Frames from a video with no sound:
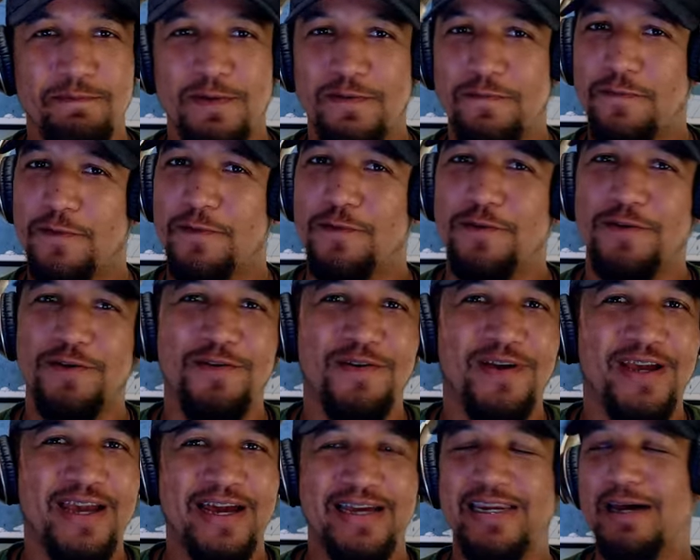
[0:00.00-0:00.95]
before, you
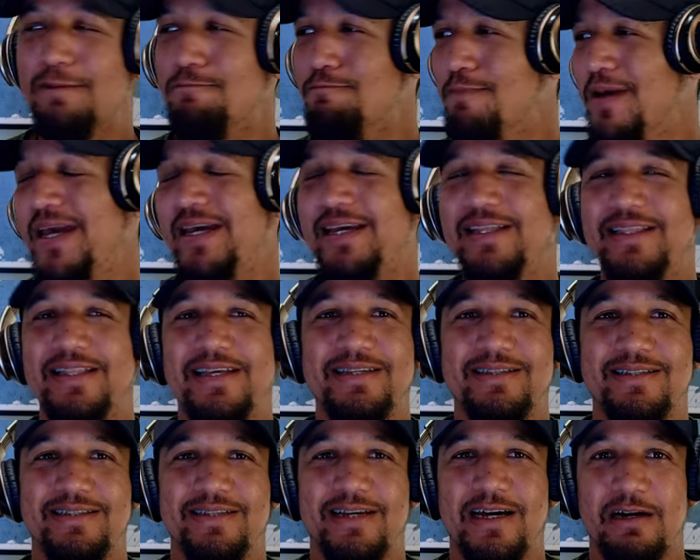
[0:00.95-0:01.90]
cannot make
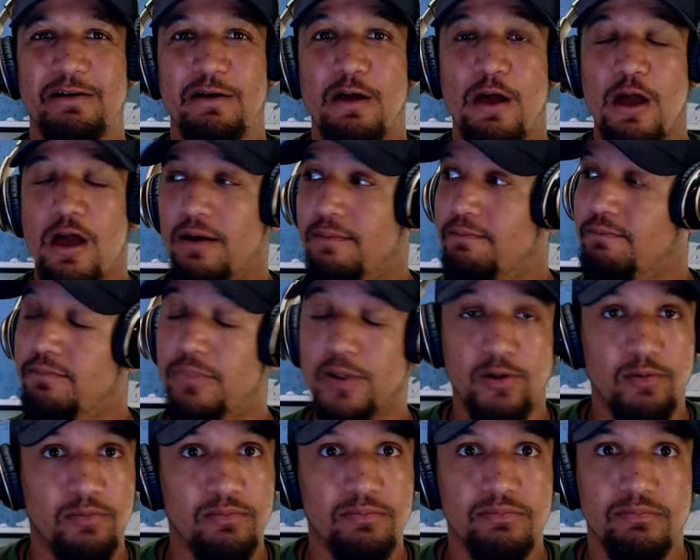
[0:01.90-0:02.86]
this uh,
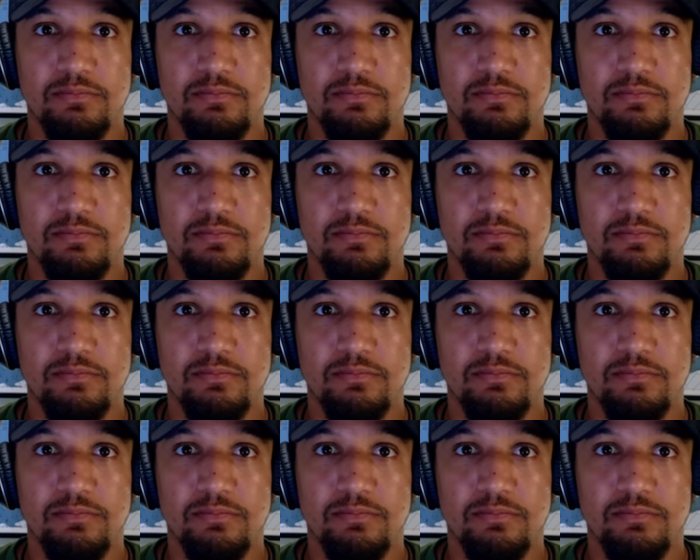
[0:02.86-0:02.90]
but